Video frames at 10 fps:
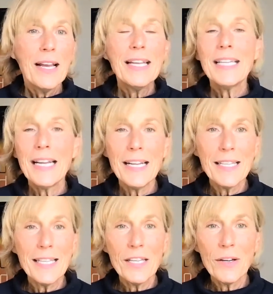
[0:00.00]
a
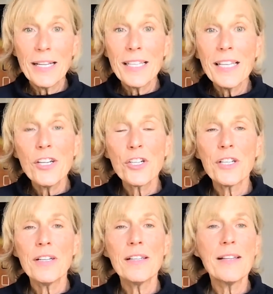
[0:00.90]
tendency to get
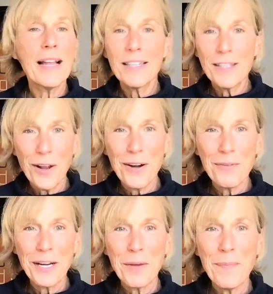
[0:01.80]
seizures. That's not
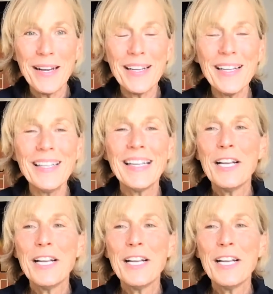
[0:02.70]
recommended.